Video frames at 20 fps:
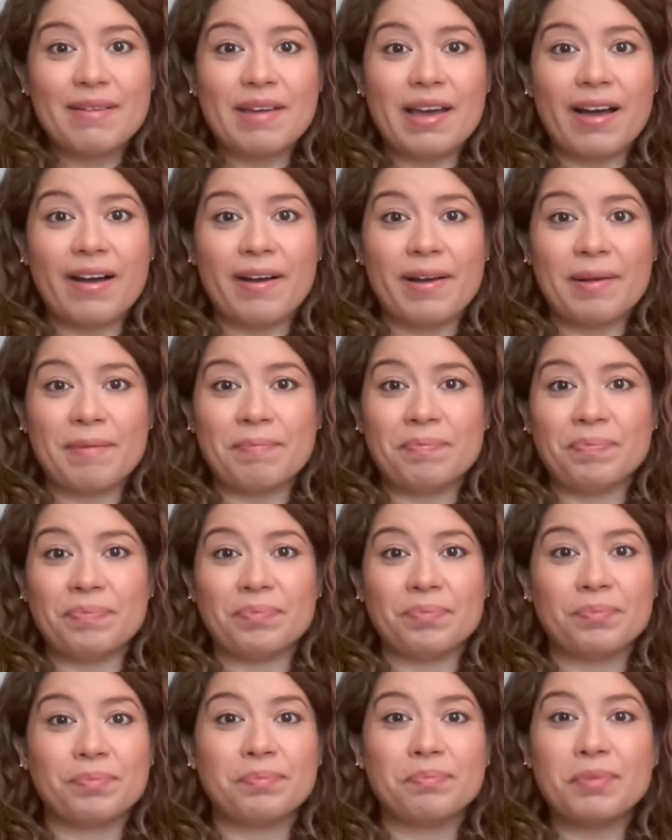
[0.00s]

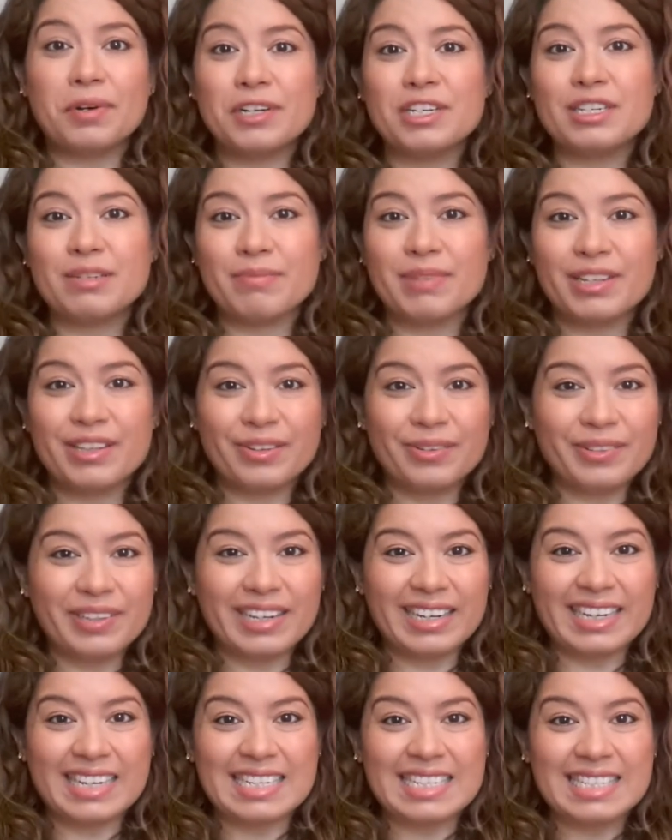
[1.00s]
um, pushed me through
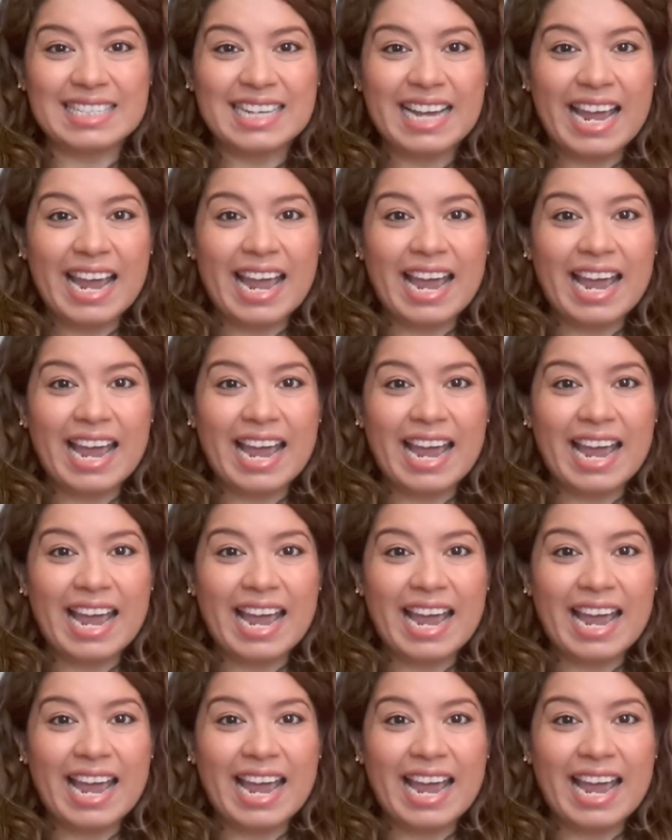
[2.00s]
this.